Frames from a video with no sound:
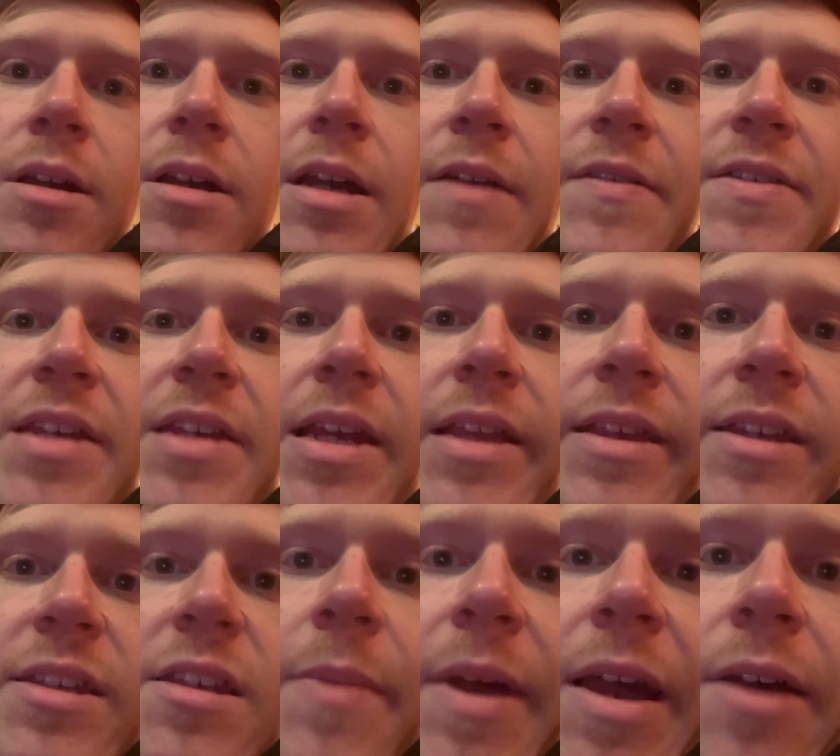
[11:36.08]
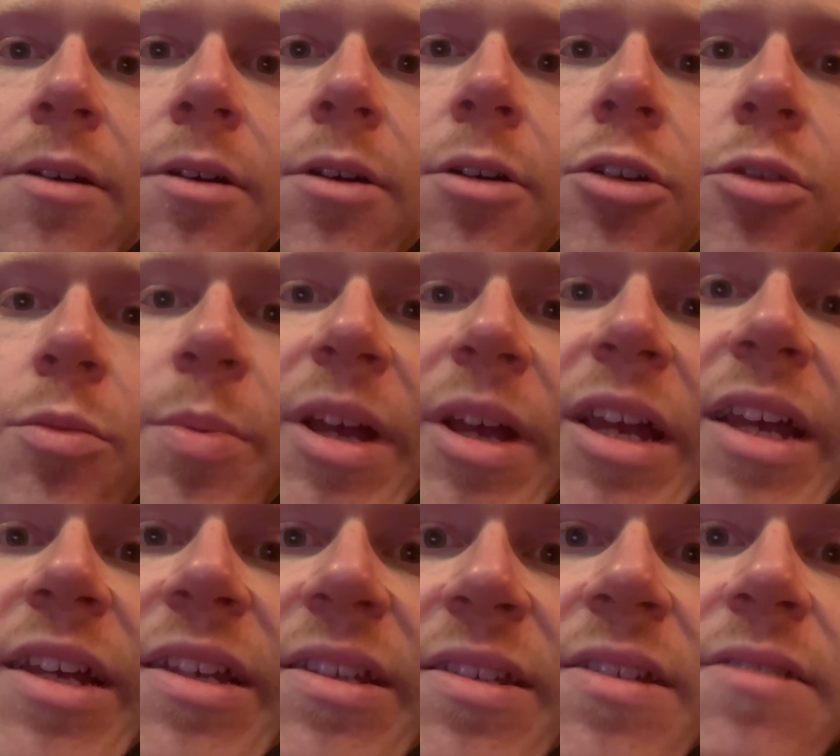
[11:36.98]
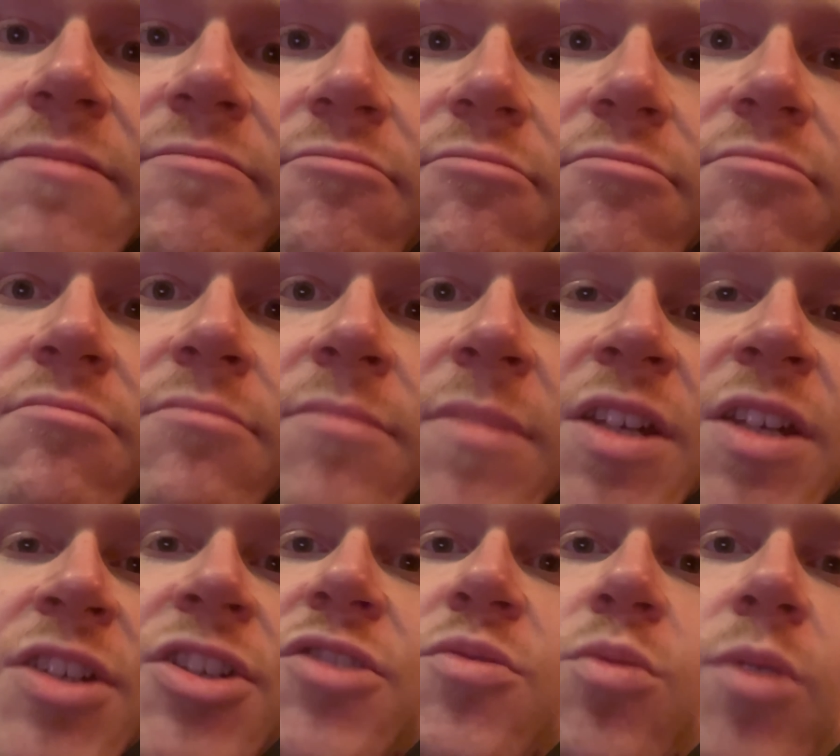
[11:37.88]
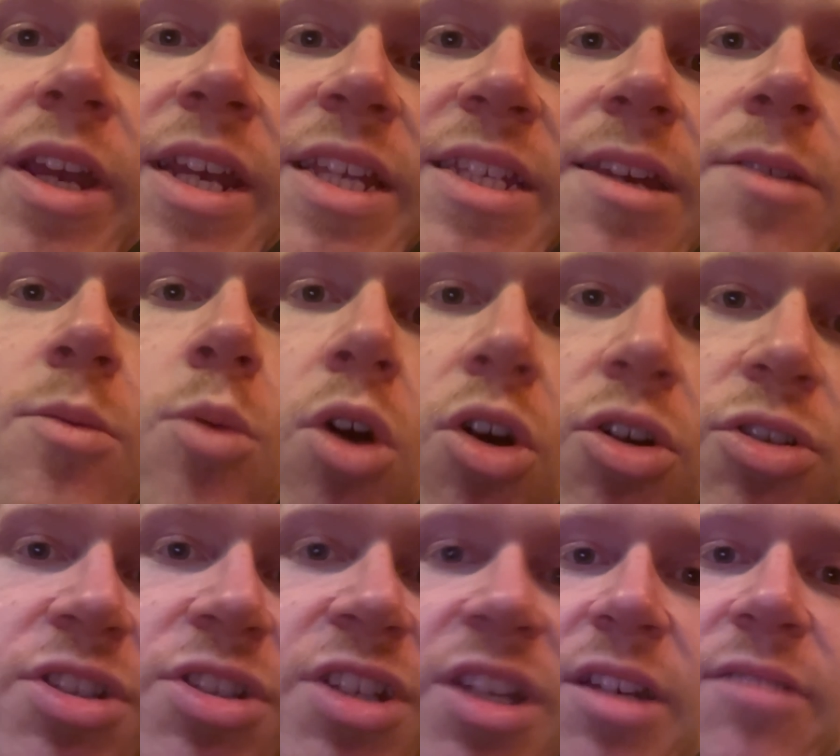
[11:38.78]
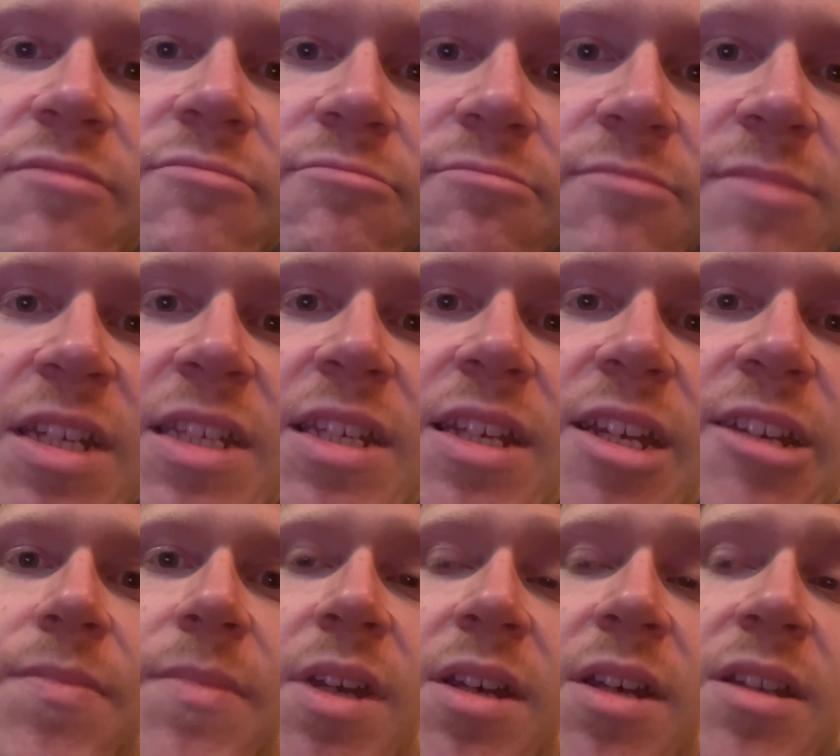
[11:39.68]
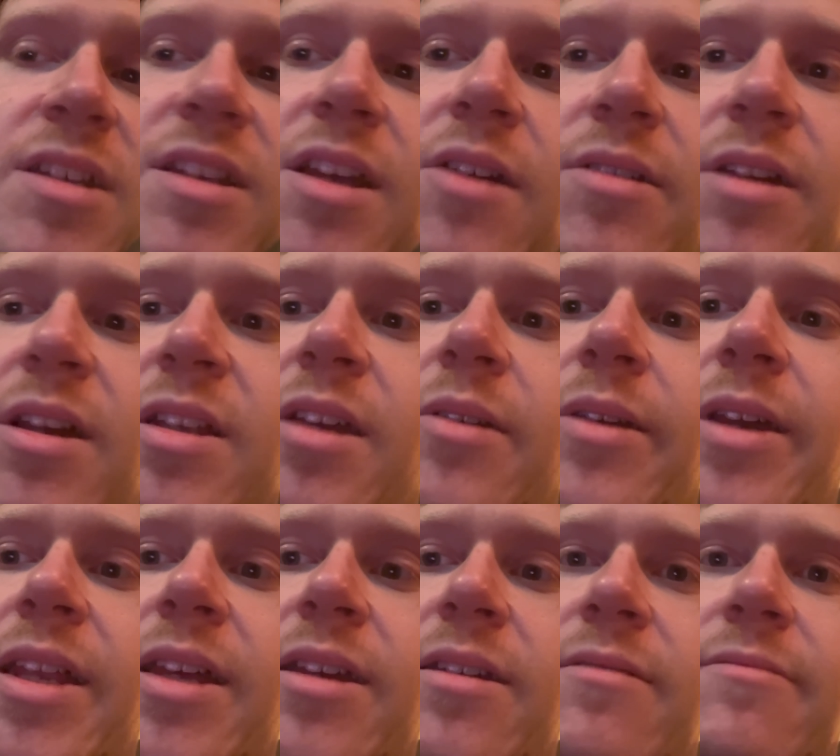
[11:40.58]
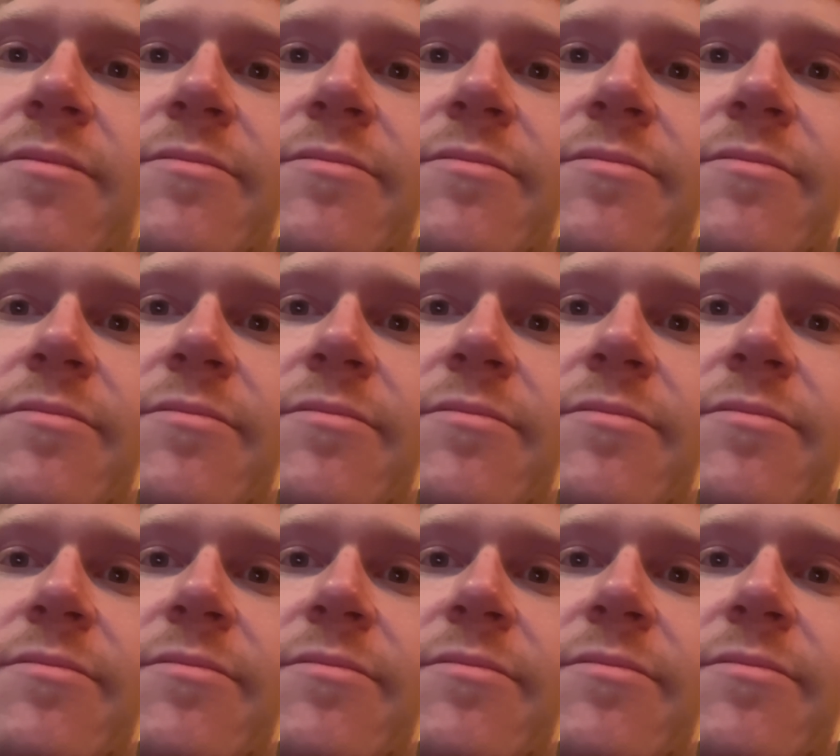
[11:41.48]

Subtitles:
I've said this about all beers. It's just wheaty water, isn't it? I don't know, I don't get it.